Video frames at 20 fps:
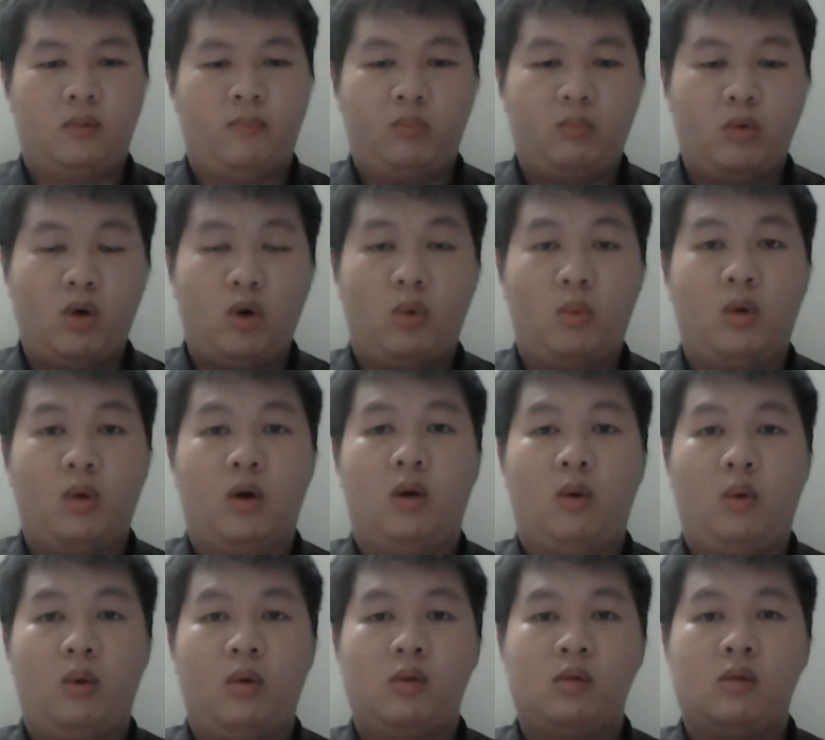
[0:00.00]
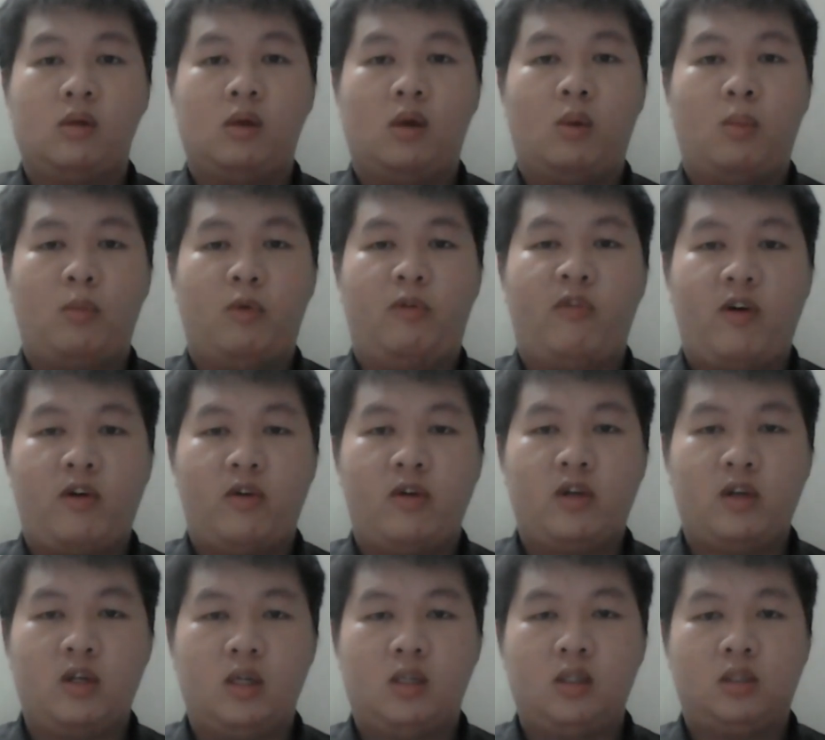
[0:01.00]
Moreover,
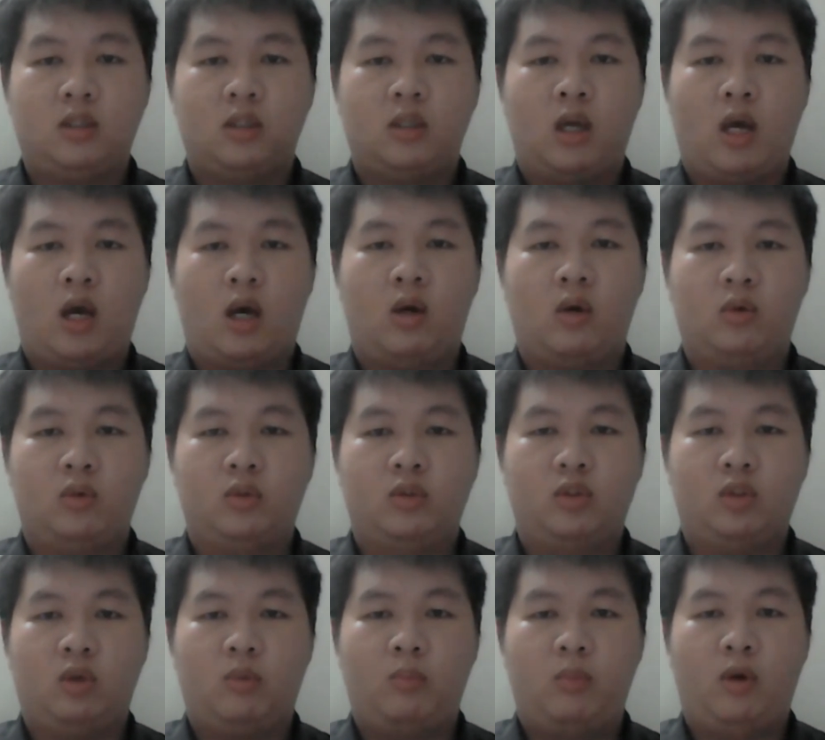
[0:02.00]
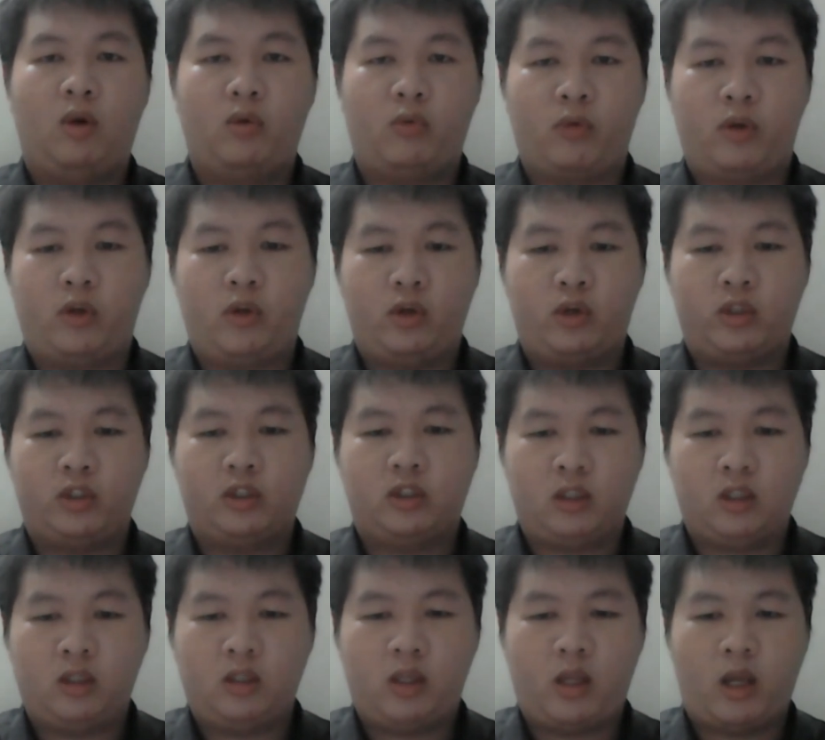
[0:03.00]
welding gloves are also block
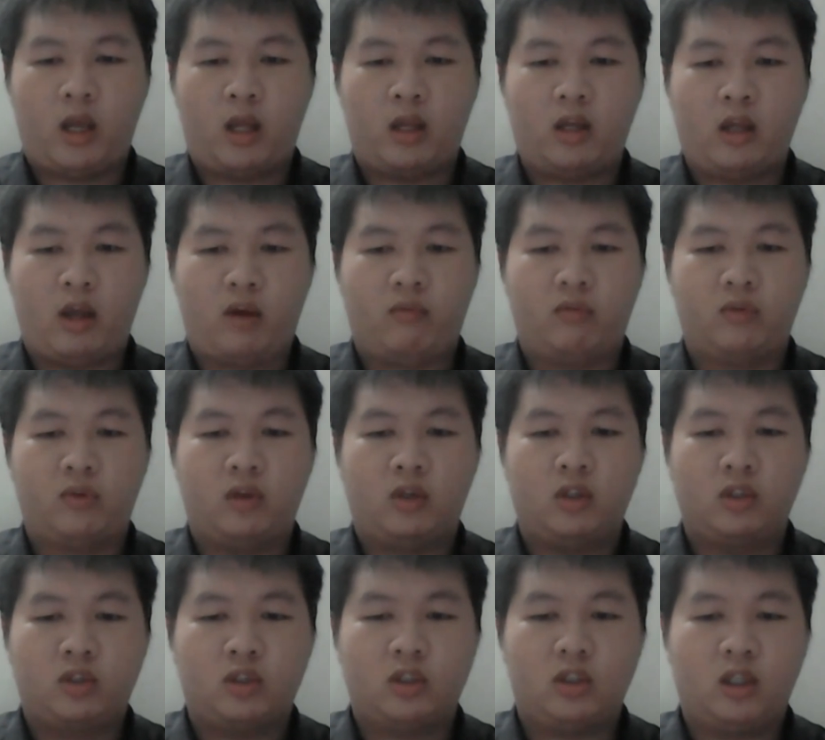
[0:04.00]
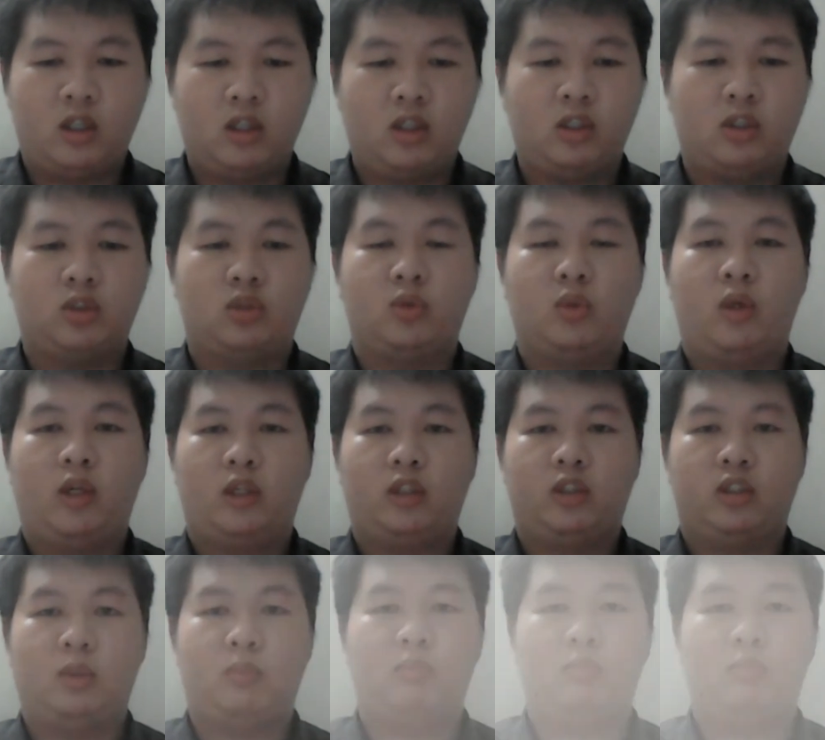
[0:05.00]
radiation and have certain insulation